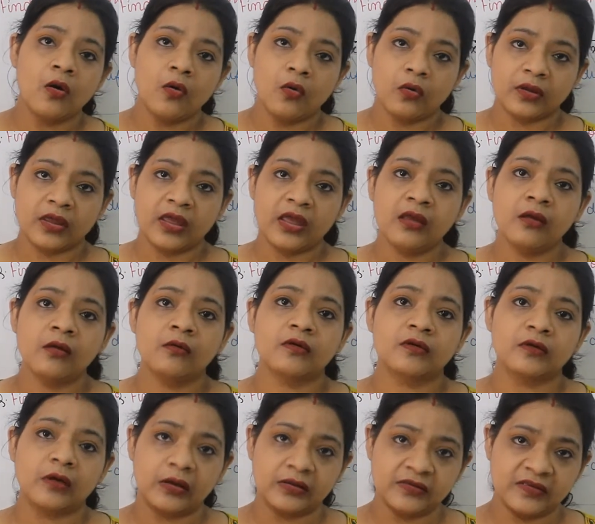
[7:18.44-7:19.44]
okay,
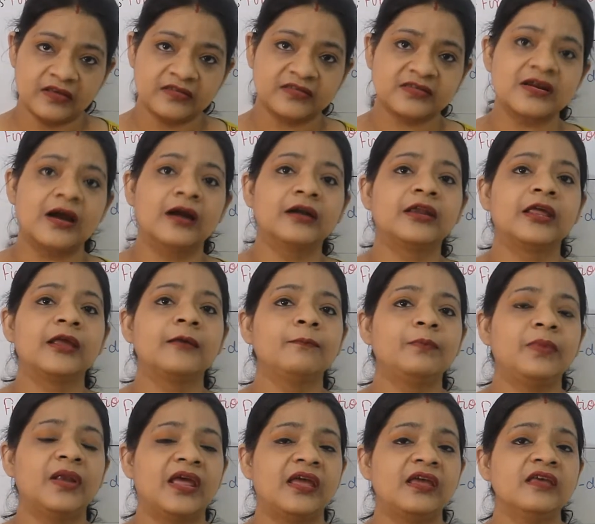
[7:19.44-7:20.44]
is a starting
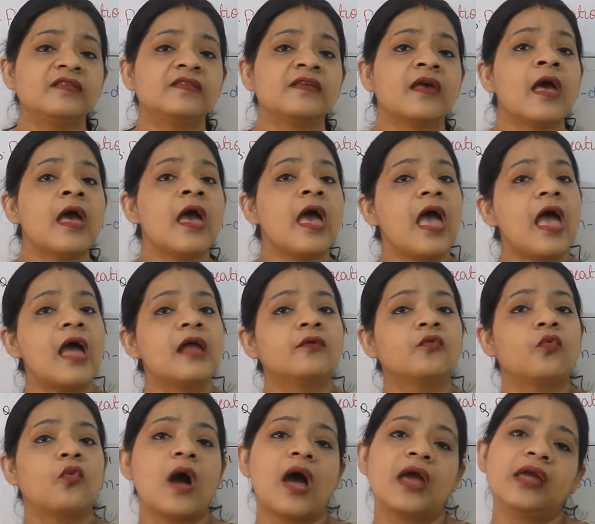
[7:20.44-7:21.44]
place,
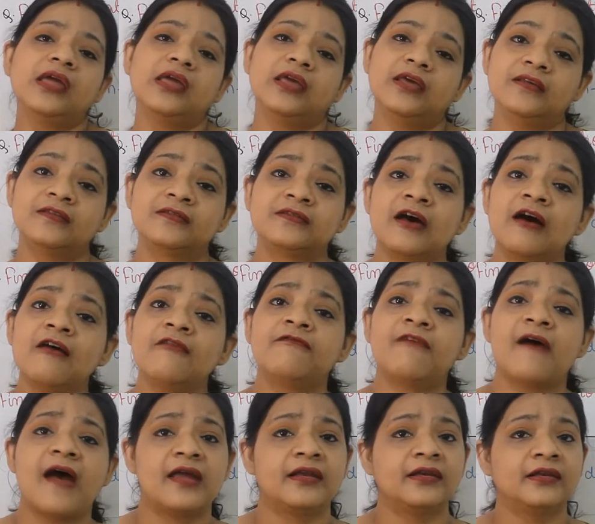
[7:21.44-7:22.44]
and y is the
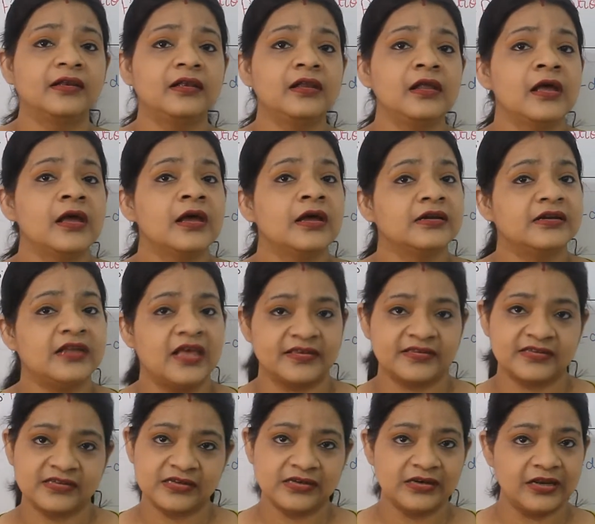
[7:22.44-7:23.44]
final
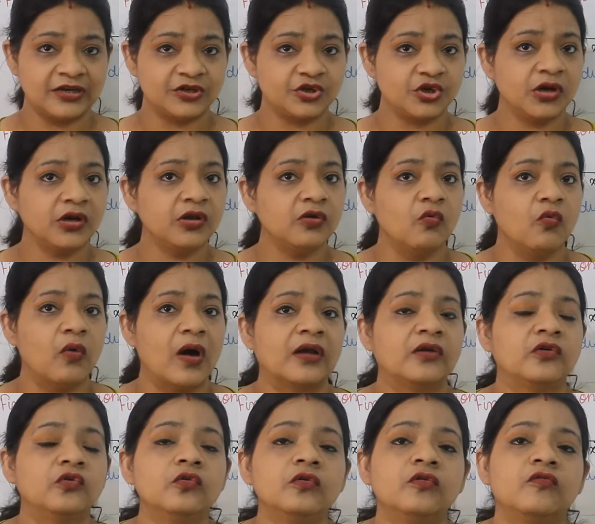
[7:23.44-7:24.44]
destination you
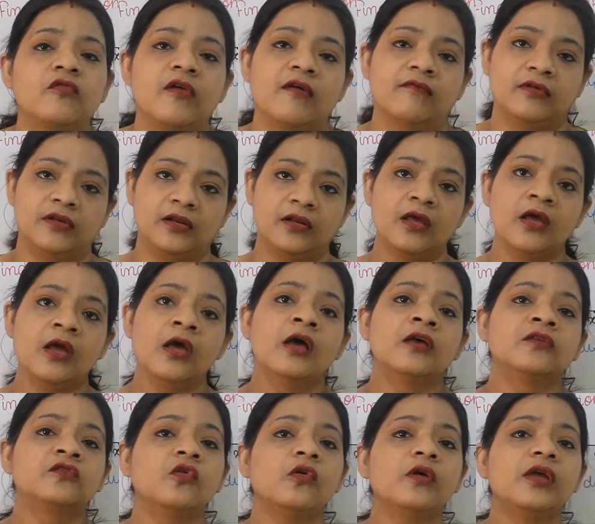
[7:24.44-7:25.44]
want to travel.
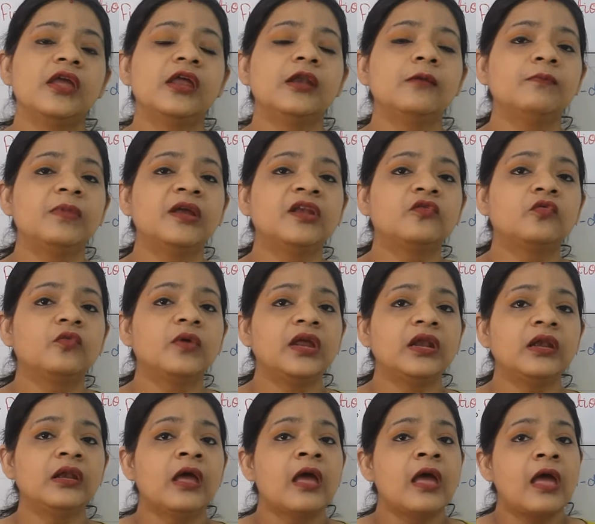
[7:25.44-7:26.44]
So in
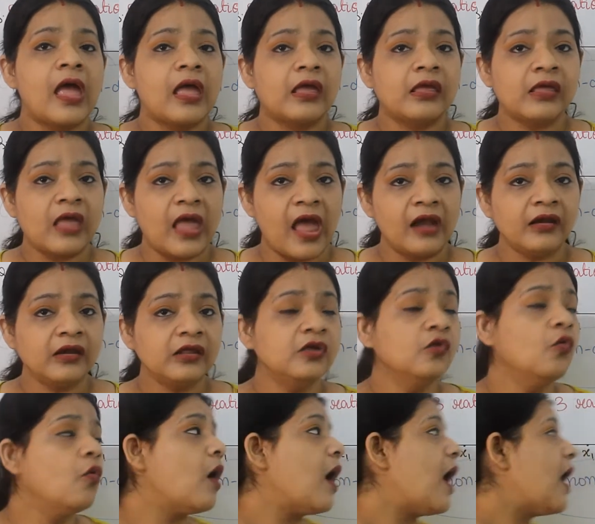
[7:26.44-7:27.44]
between, and you